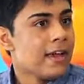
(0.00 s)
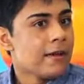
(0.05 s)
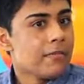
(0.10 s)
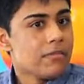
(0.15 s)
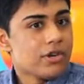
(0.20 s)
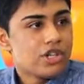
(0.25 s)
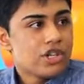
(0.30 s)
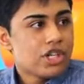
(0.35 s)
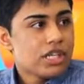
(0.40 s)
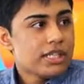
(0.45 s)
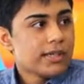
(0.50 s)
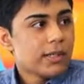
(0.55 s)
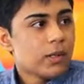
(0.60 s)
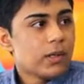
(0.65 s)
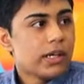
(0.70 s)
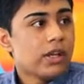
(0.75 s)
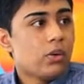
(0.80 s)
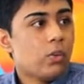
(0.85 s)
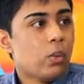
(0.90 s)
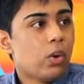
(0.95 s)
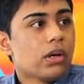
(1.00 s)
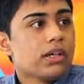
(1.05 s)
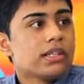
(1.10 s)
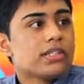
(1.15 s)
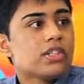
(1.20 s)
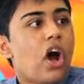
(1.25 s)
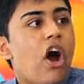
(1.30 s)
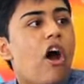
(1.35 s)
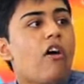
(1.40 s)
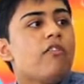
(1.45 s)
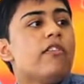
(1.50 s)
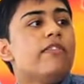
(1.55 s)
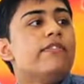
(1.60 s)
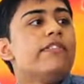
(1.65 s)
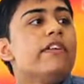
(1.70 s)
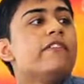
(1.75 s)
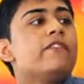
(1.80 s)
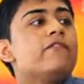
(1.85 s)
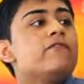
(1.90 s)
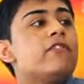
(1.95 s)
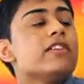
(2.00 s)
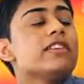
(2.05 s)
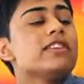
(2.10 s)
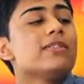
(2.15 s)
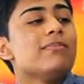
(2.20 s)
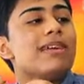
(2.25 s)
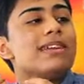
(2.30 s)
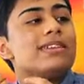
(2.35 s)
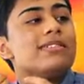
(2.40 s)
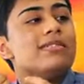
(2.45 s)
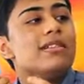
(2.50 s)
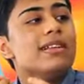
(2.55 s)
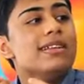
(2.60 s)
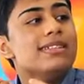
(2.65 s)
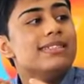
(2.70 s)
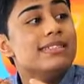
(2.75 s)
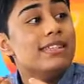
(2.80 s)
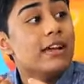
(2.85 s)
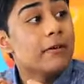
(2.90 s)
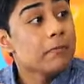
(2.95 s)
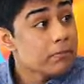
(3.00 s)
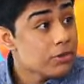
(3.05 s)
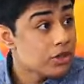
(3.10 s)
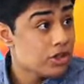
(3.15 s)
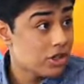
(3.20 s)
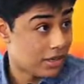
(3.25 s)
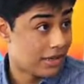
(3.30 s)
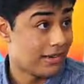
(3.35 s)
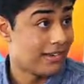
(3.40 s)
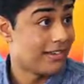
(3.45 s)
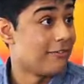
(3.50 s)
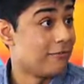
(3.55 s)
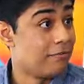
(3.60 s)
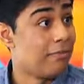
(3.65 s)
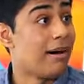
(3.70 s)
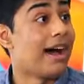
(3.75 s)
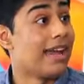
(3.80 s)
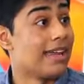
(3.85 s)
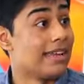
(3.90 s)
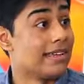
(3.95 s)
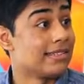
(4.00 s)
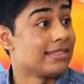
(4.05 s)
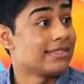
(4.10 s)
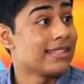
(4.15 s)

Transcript: Machine learning works off of the fundamental assumption of bias.